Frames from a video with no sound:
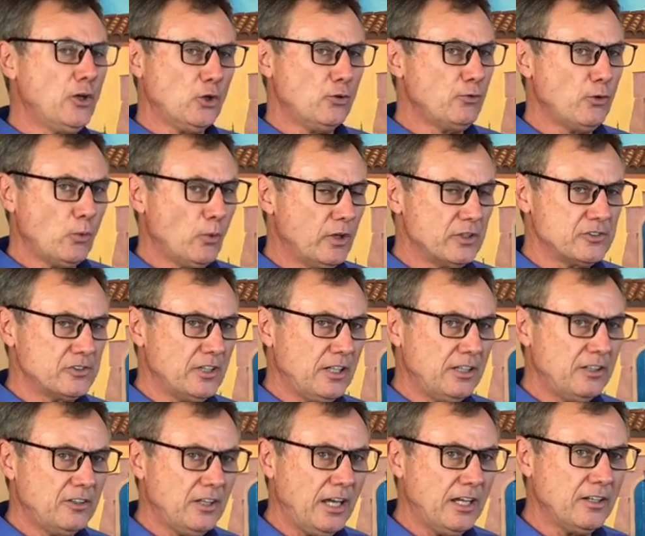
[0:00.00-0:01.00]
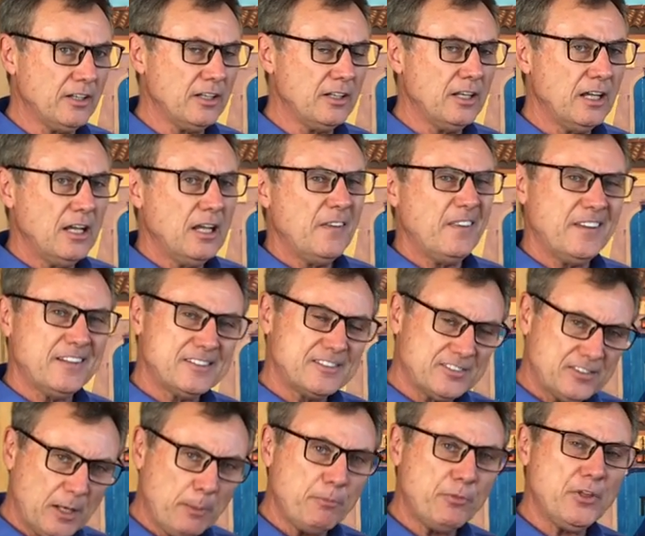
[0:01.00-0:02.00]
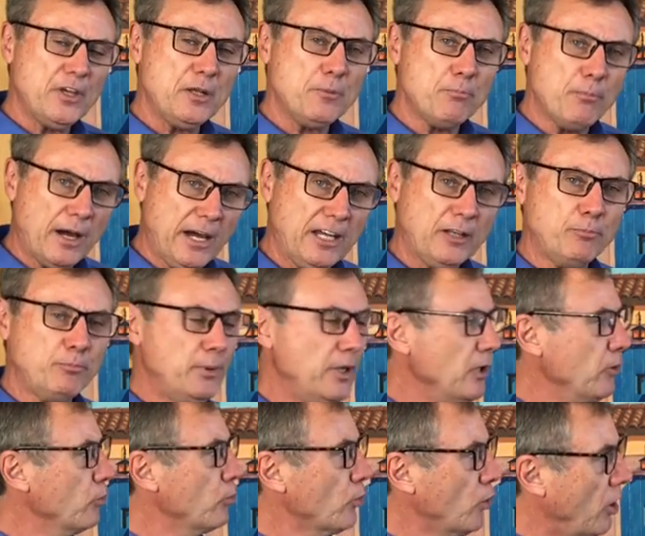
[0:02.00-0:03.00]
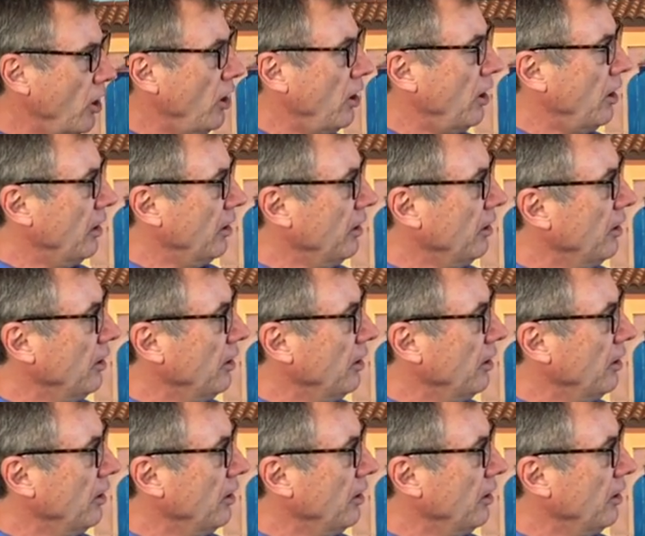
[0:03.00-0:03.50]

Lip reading: if it wasn't intended, that something might be wrong